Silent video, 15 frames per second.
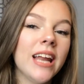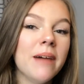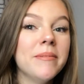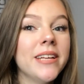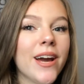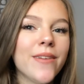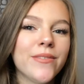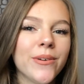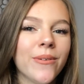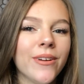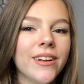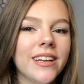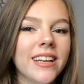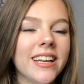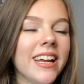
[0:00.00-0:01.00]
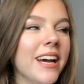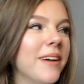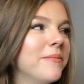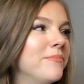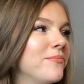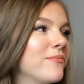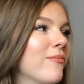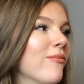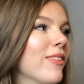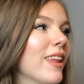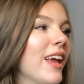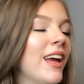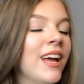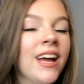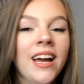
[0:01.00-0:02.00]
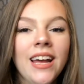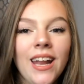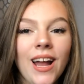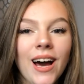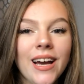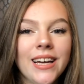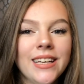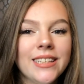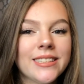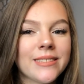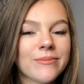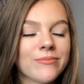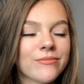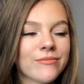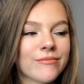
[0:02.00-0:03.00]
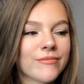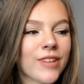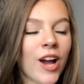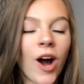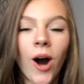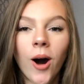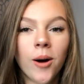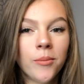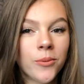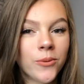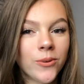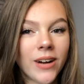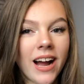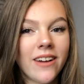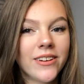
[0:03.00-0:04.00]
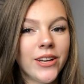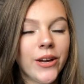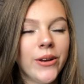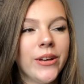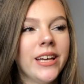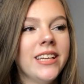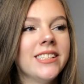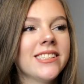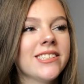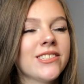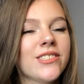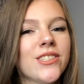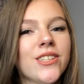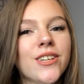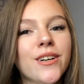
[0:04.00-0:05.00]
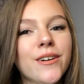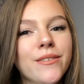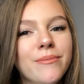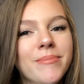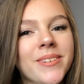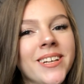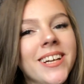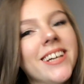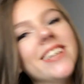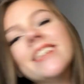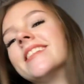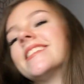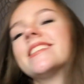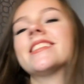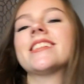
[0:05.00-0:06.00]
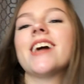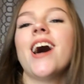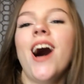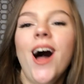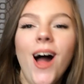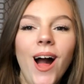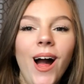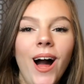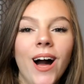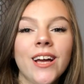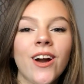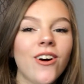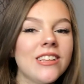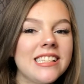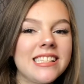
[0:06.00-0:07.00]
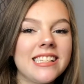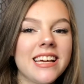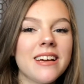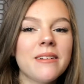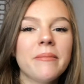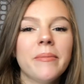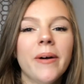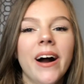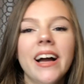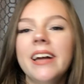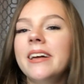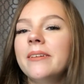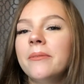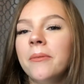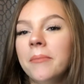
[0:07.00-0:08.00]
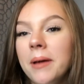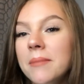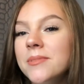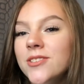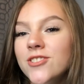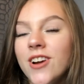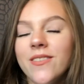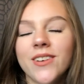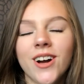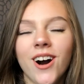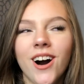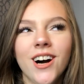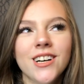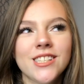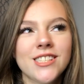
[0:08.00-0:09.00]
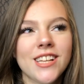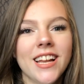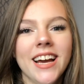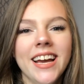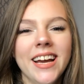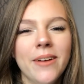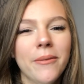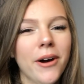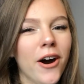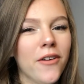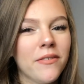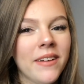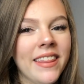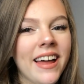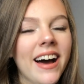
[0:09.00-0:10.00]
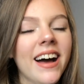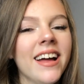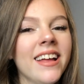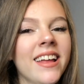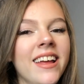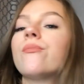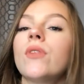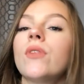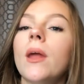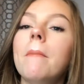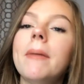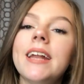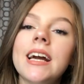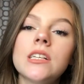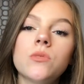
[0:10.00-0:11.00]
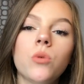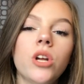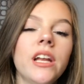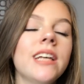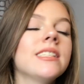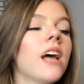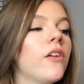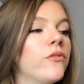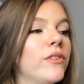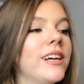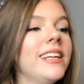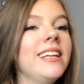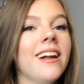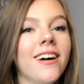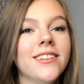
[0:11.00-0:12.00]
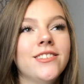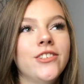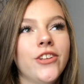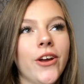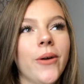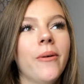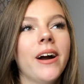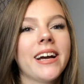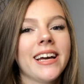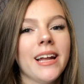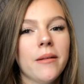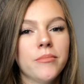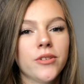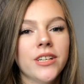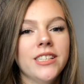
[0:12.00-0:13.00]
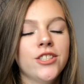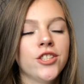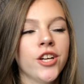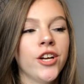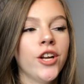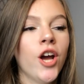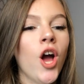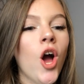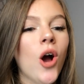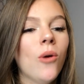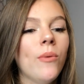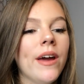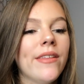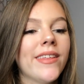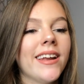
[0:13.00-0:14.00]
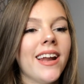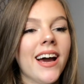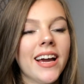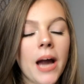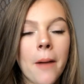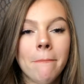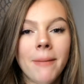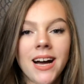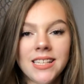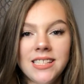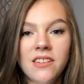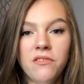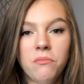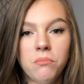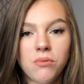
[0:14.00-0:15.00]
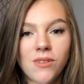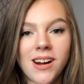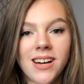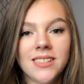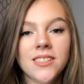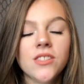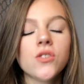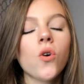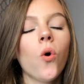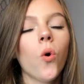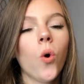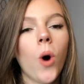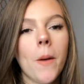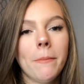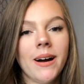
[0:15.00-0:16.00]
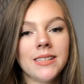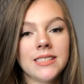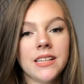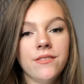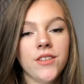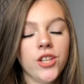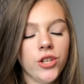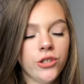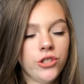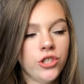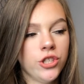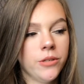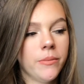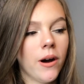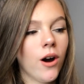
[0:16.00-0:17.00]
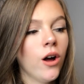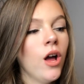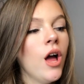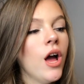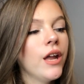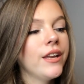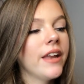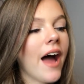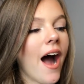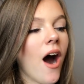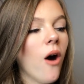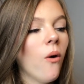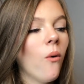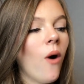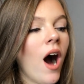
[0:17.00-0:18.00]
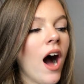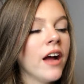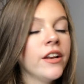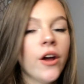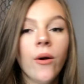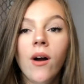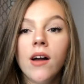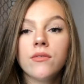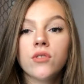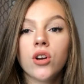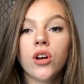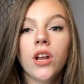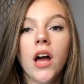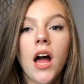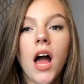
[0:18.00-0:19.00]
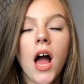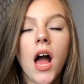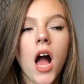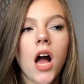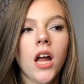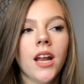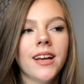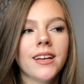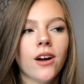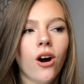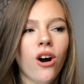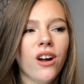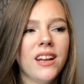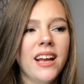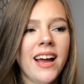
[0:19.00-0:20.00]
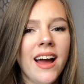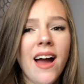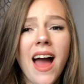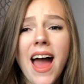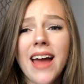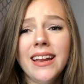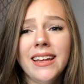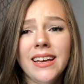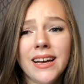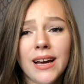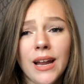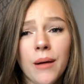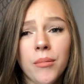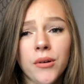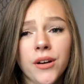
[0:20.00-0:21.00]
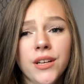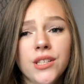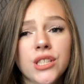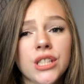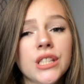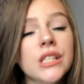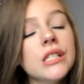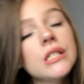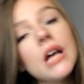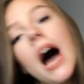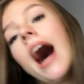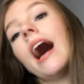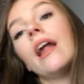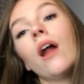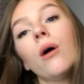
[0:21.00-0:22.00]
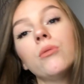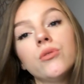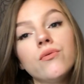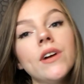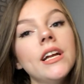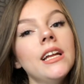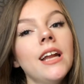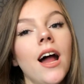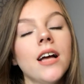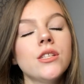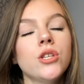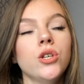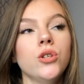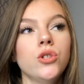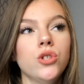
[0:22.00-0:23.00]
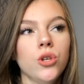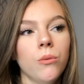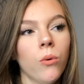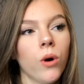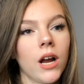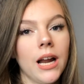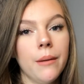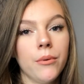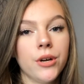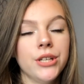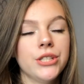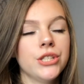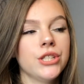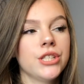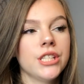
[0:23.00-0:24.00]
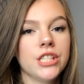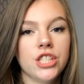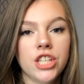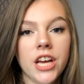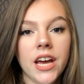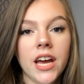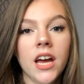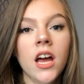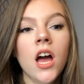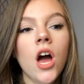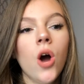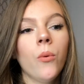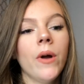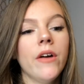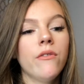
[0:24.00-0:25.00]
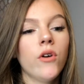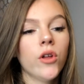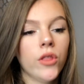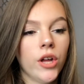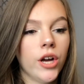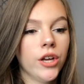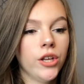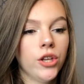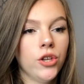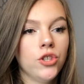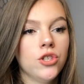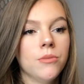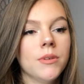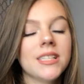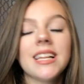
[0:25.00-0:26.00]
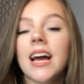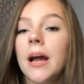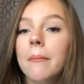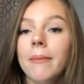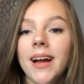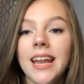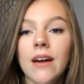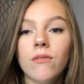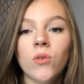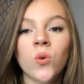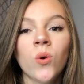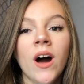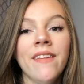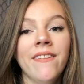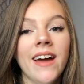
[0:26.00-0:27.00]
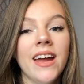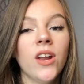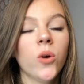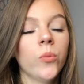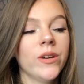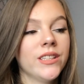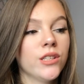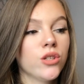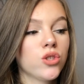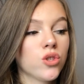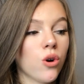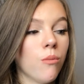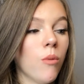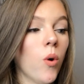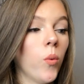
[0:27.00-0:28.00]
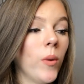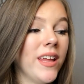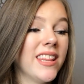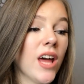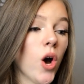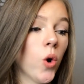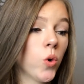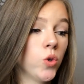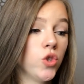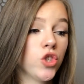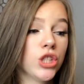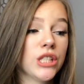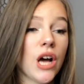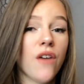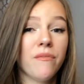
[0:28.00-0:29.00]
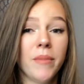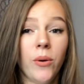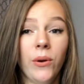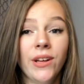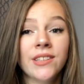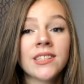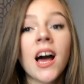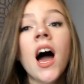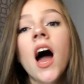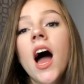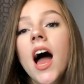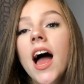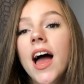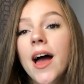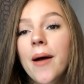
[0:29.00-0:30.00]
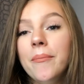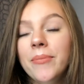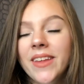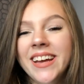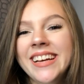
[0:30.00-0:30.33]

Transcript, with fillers: let me know if you want um, like carpool karaoke's and stuff because I can't sing but I will be able to drive a car so like we're halfway there. My next one is I'd really like to do a collaboration with like a massive brand or a massive YouTuber. Now I know I've done like hardly any collaborations and I would really like to do more collaborations this year with other YouTubers like my level and then with some with hundreds of millions um,